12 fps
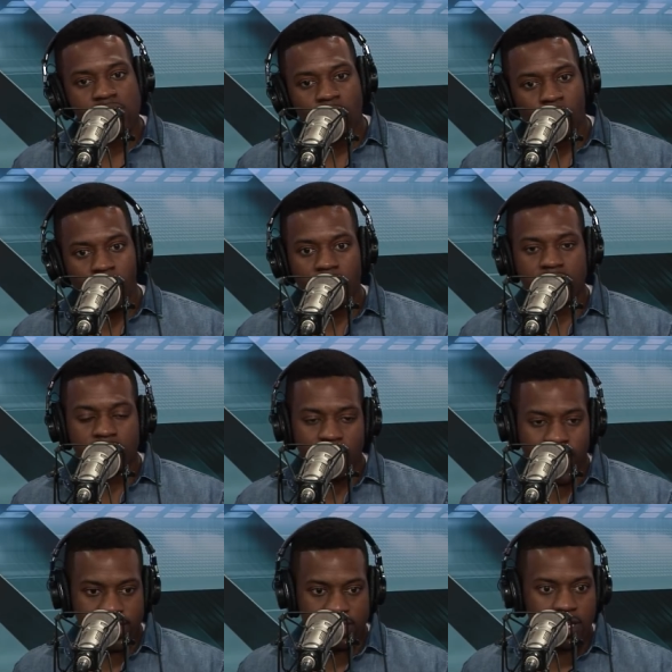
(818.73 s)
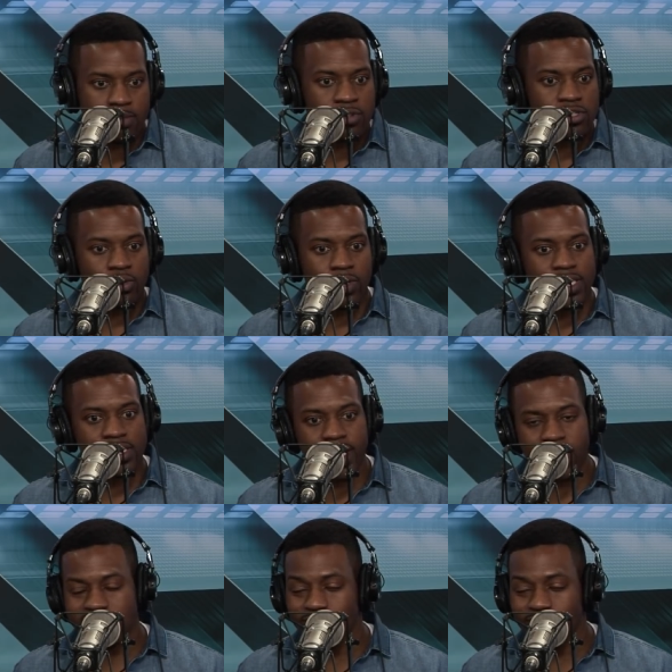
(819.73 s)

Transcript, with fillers: Wall still got his numbers, 26.